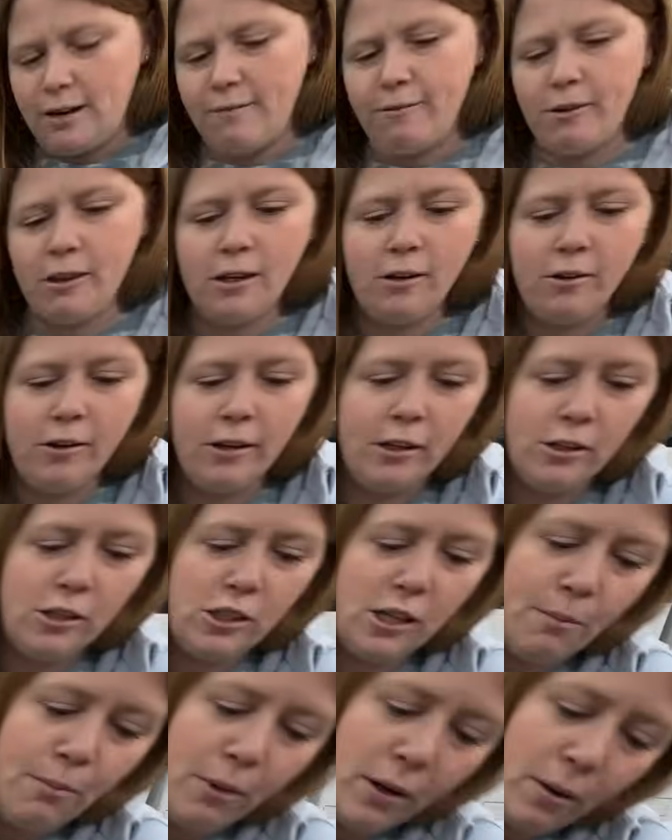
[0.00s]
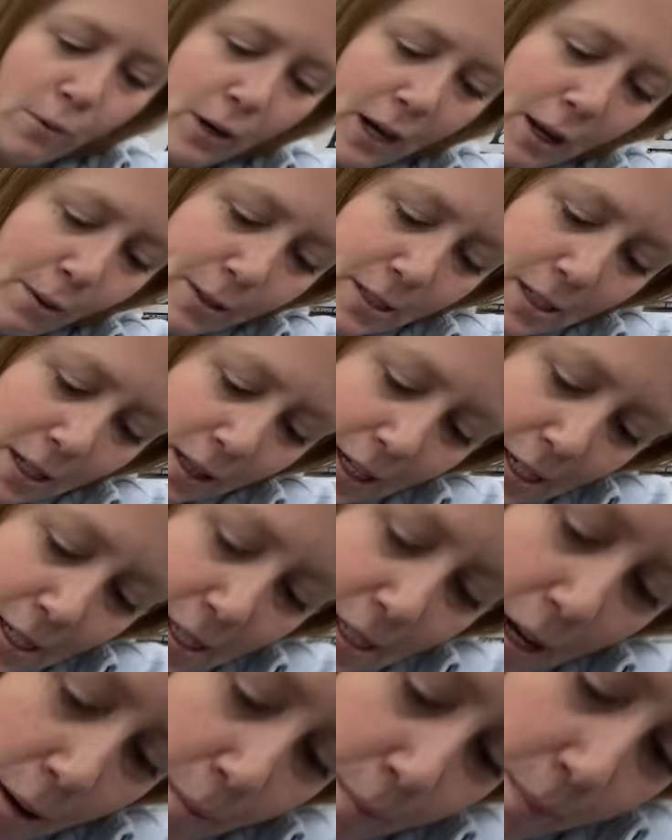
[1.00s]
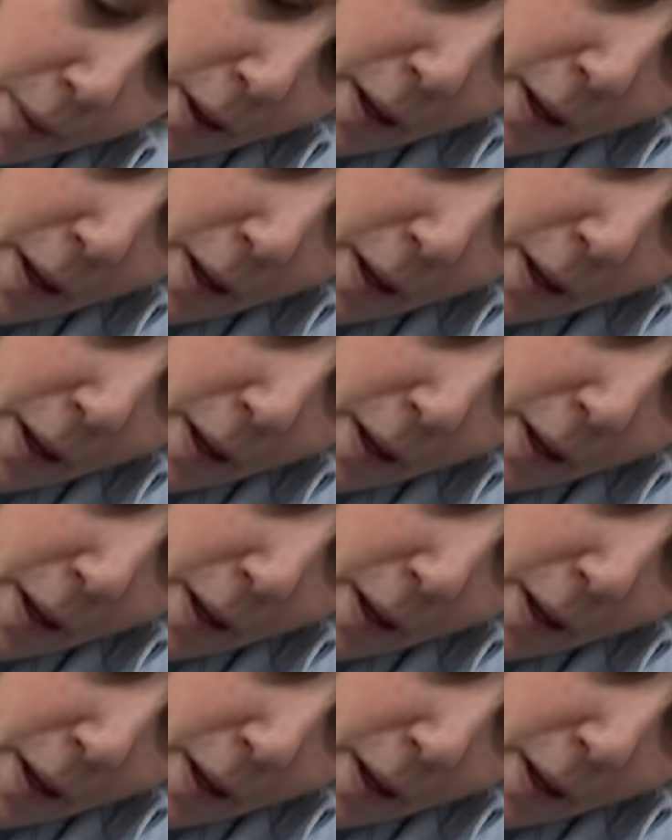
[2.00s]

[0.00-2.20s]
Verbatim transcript: everything are in good shape, but when I went to list them,